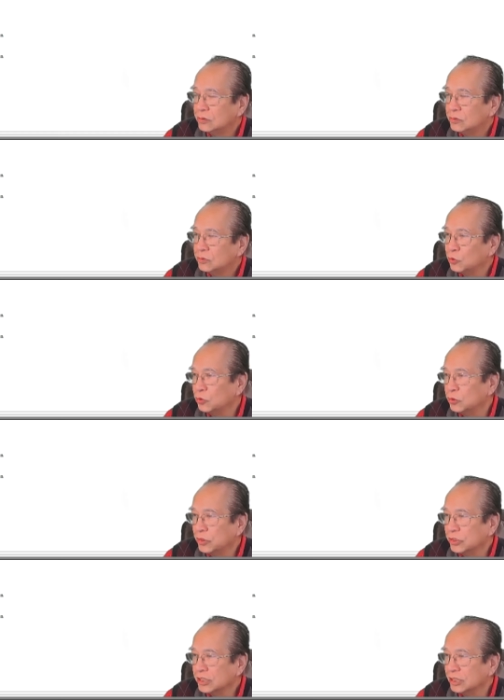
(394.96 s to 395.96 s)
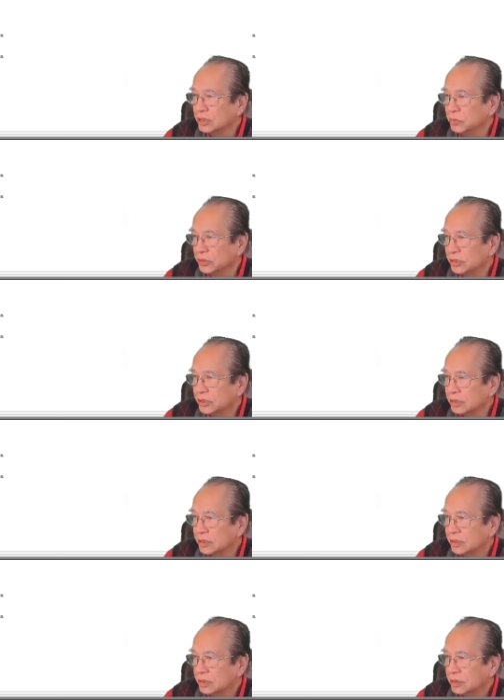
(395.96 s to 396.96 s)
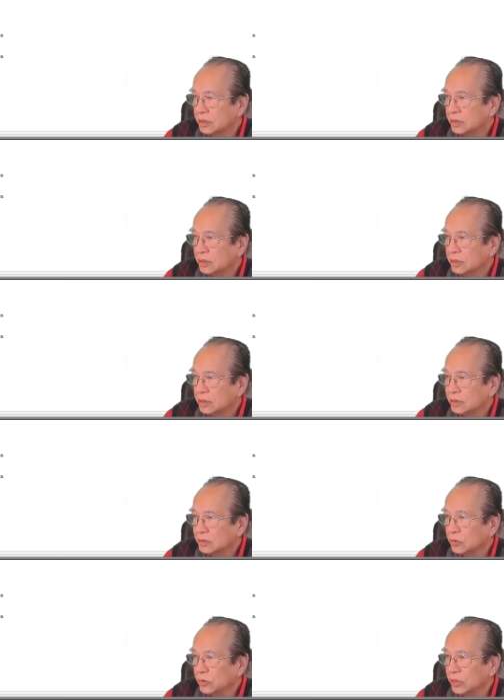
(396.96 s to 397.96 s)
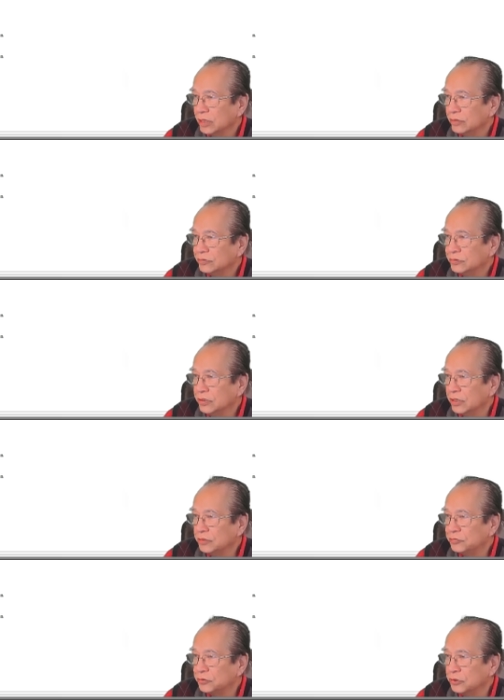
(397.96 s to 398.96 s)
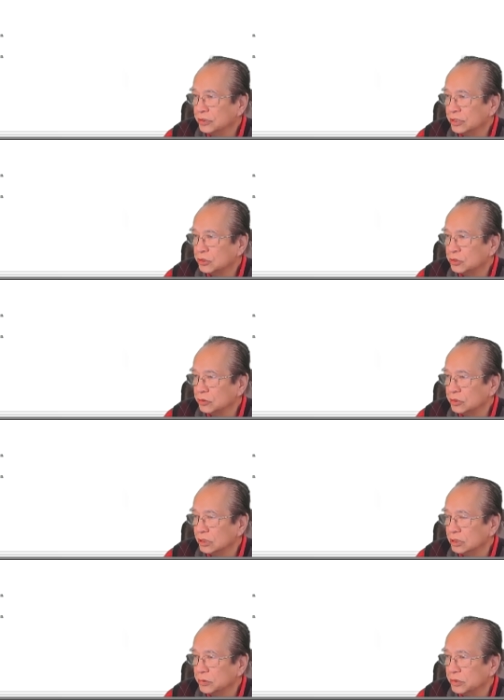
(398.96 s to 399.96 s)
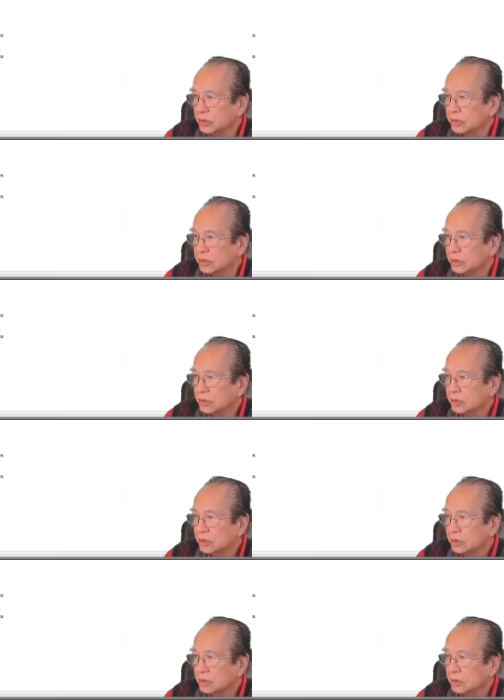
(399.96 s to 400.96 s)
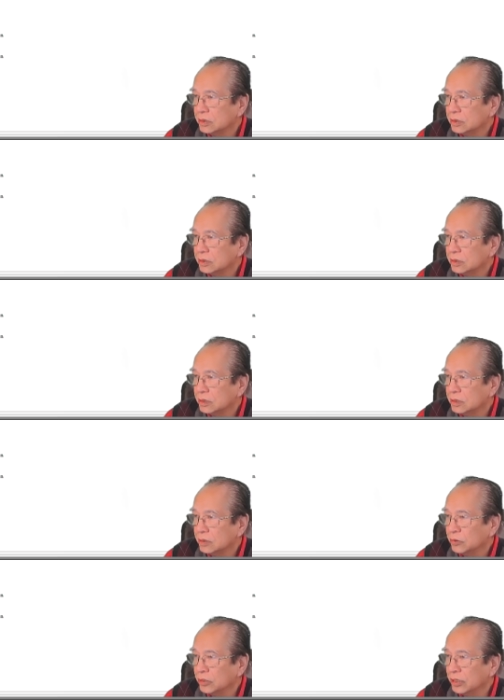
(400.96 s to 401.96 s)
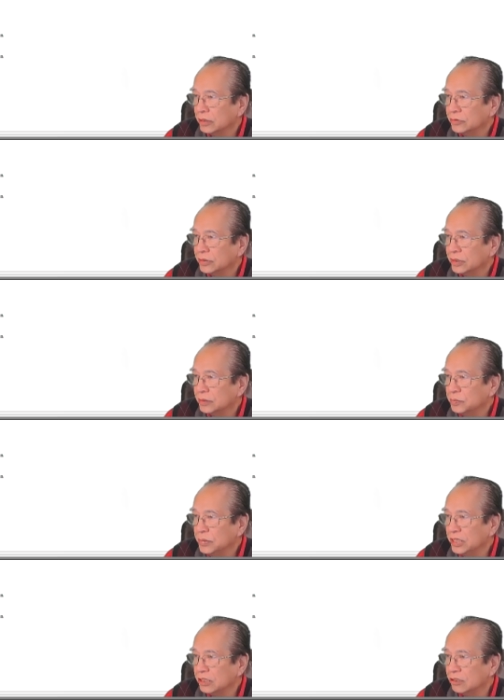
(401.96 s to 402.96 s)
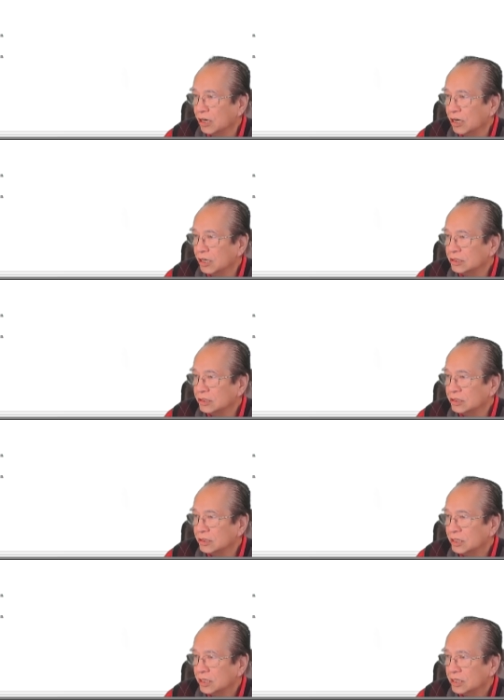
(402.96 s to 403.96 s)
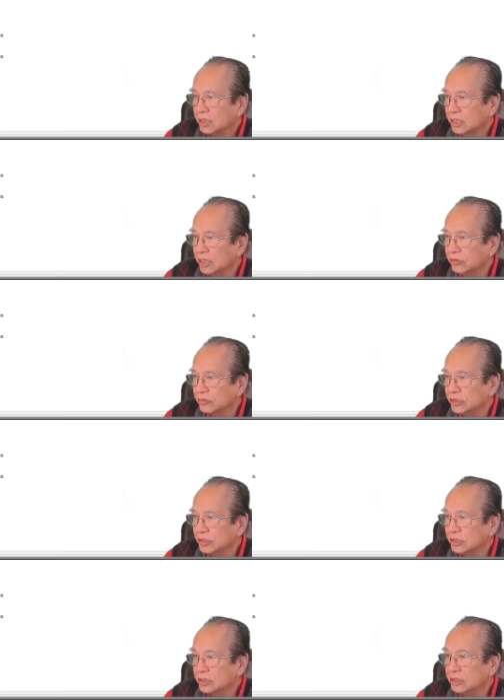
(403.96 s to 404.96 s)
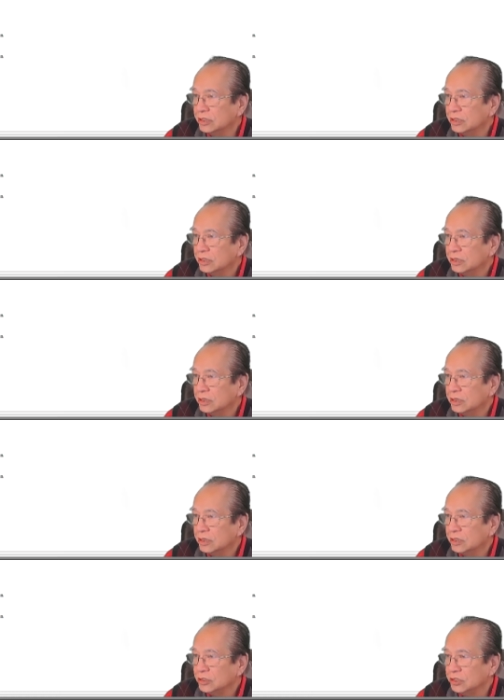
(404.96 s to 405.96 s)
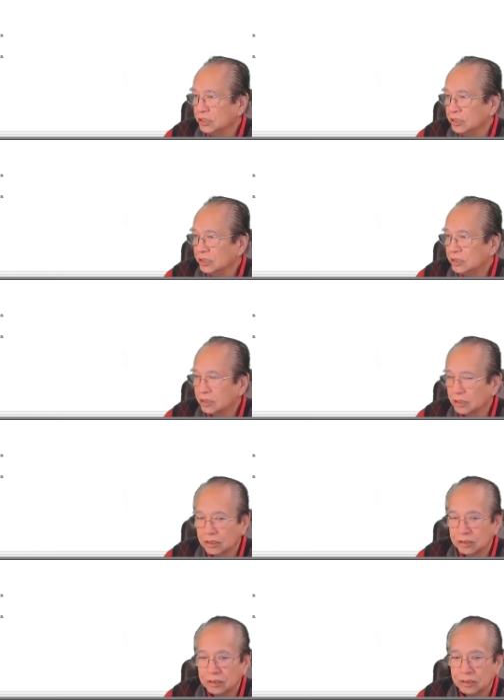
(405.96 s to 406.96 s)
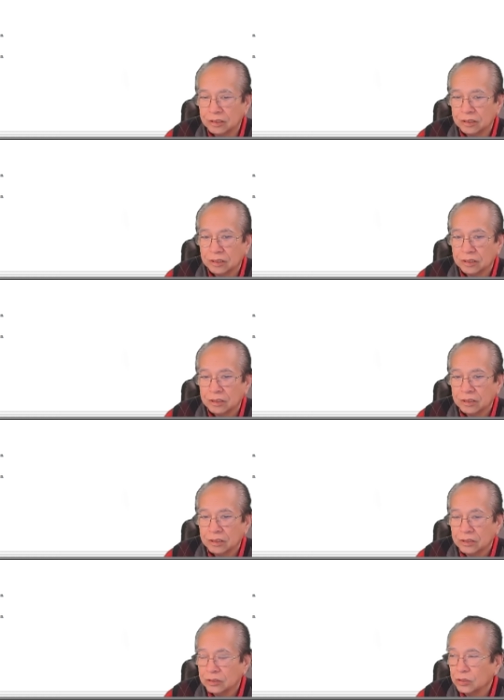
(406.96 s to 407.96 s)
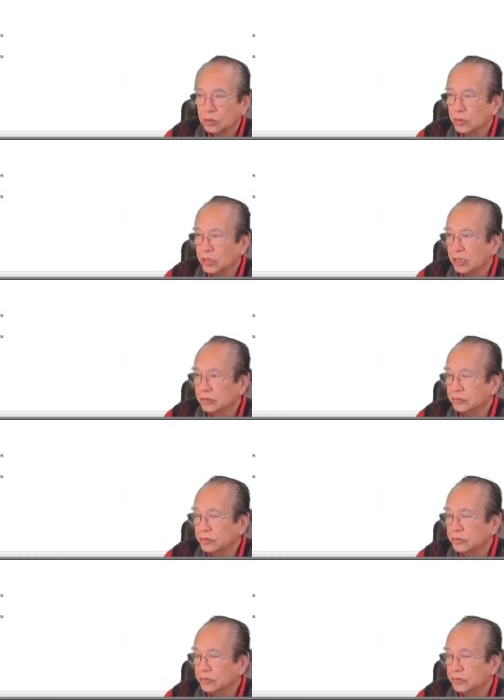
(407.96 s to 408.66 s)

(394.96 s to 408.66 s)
two or more syllables. So we have grateful, that's two syllables. We have because, given, Jesus. So we have